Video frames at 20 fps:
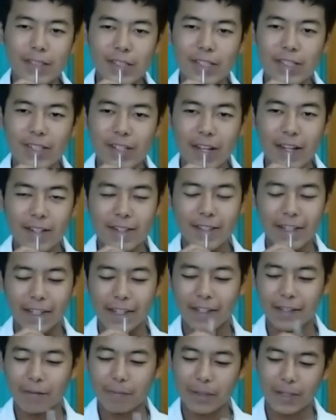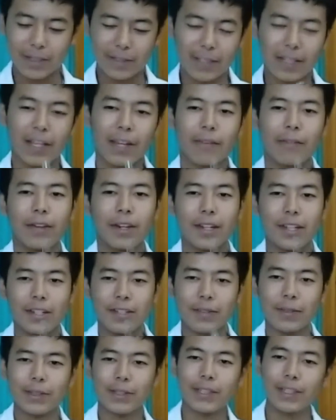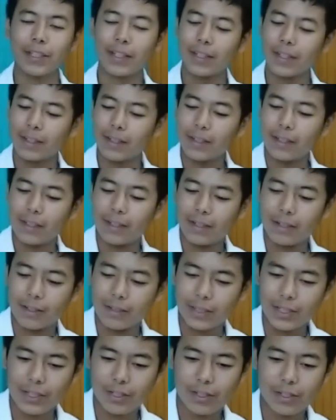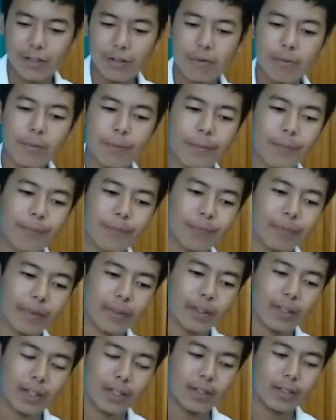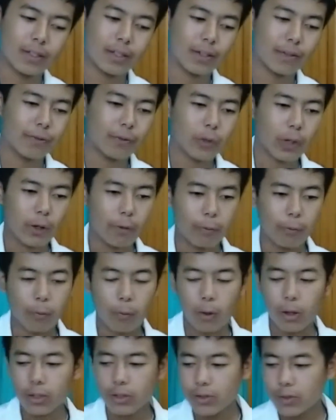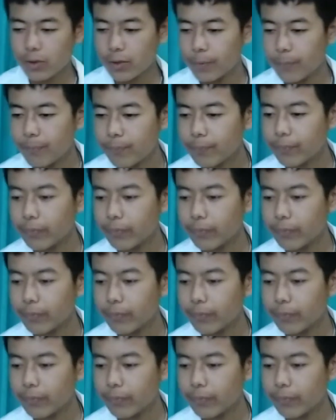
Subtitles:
just taken my saliva into the test tube, if you have watched.